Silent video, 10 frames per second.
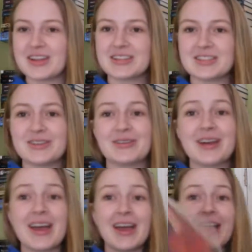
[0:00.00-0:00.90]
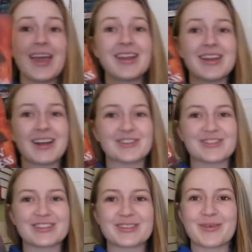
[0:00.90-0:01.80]
into Hidden
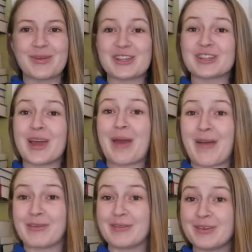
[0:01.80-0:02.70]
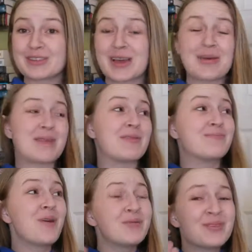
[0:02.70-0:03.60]
Huntress, which I have reviews coming up of
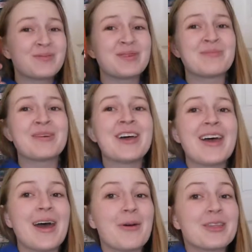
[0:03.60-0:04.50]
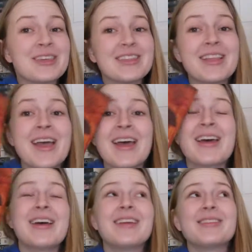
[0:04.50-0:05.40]
both of them within
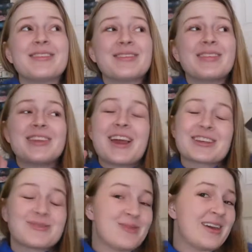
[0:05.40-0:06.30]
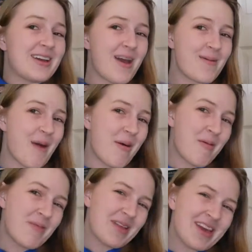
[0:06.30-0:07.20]
the next week,
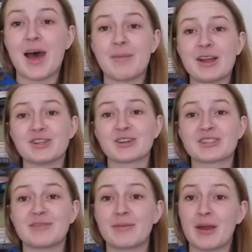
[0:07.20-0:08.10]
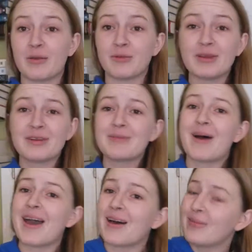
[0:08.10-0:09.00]
probably. I took stuff out of my reread
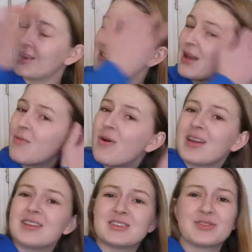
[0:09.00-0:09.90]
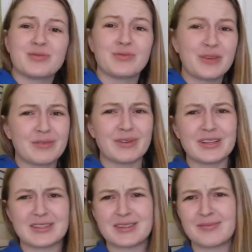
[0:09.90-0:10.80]
pile because I wanted to
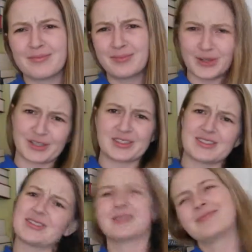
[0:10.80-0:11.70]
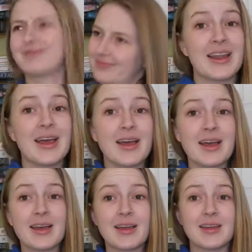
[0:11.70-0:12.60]
reread some books.
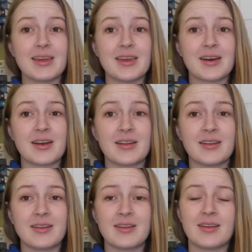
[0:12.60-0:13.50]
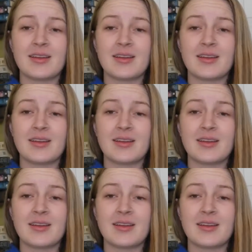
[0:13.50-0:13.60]
Eon